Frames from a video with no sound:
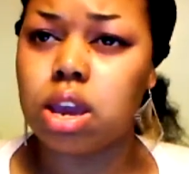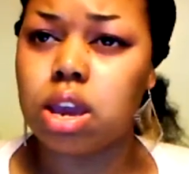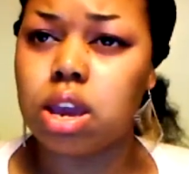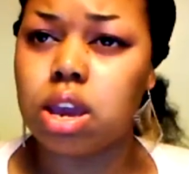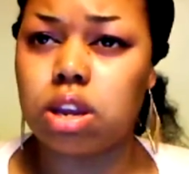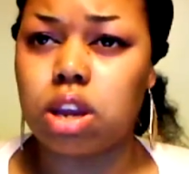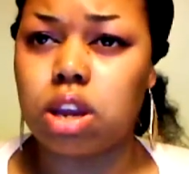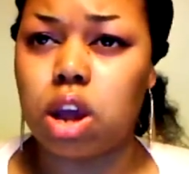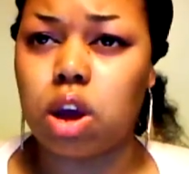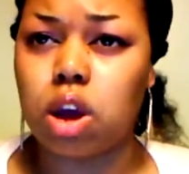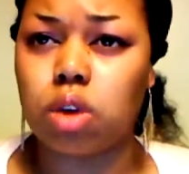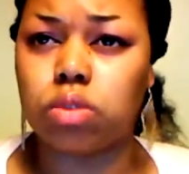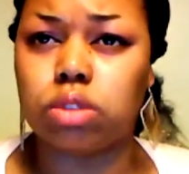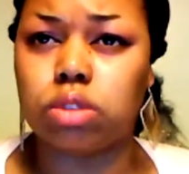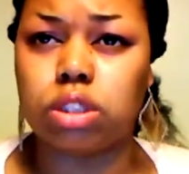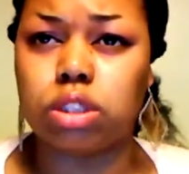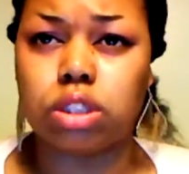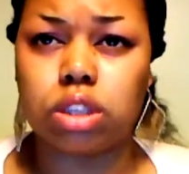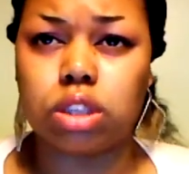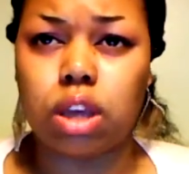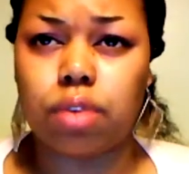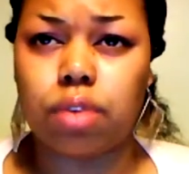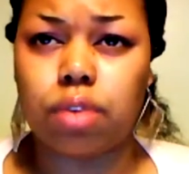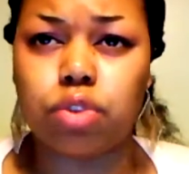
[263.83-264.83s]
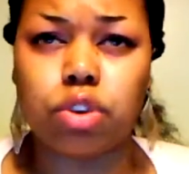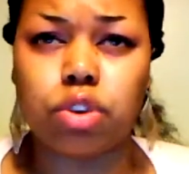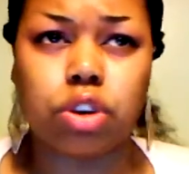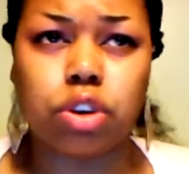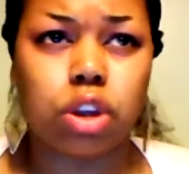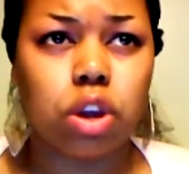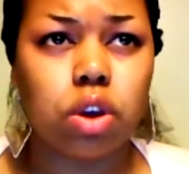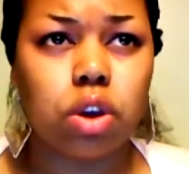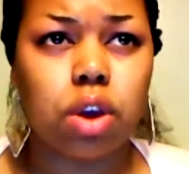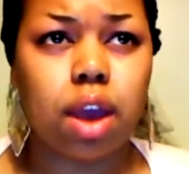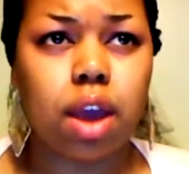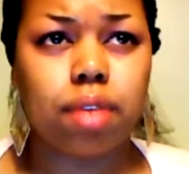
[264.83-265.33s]
if you
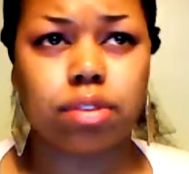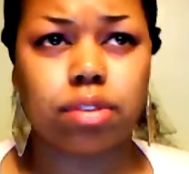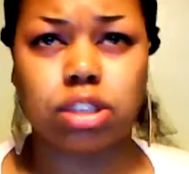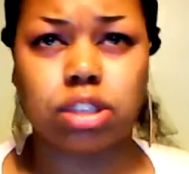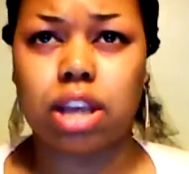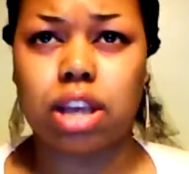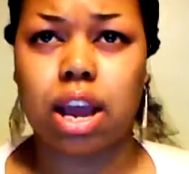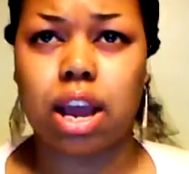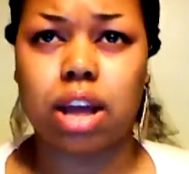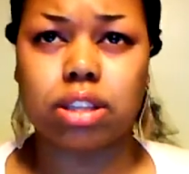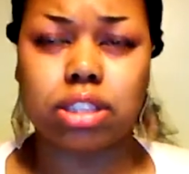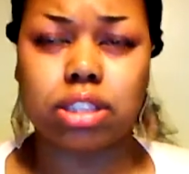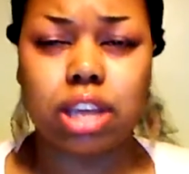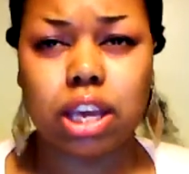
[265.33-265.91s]
do have a child,